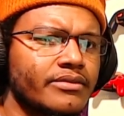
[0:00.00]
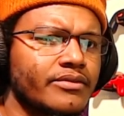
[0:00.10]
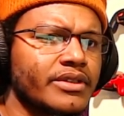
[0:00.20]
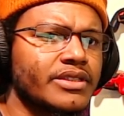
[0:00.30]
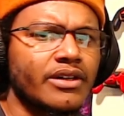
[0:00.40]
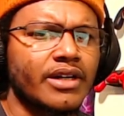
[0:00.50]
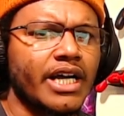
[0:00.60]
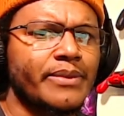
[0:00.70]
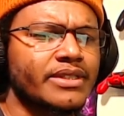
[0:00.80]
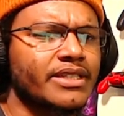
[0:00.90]
return
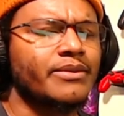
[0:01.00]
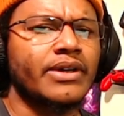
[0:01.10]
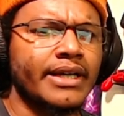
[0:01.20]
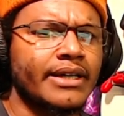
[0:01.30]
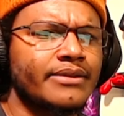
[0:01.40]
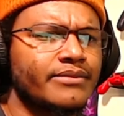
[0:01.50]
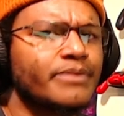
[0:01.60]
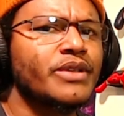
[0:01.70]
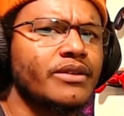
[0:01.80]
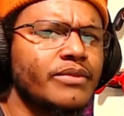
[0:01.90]
option. Come on now,
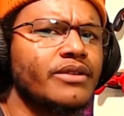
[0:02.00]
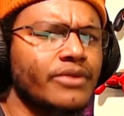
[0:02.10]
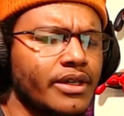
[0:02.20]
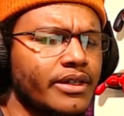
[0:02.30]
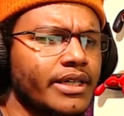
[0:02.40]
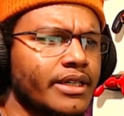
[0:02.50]
be real here.